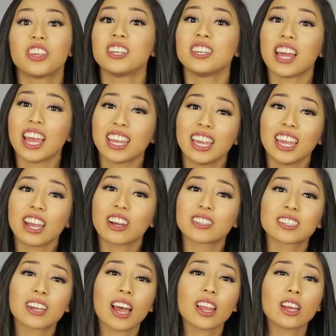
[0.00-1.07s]
The Nike Air
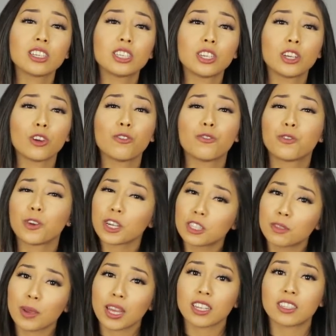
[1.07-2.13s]
Skylon 2 first
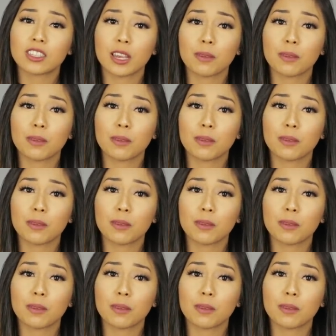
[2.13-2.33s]
made its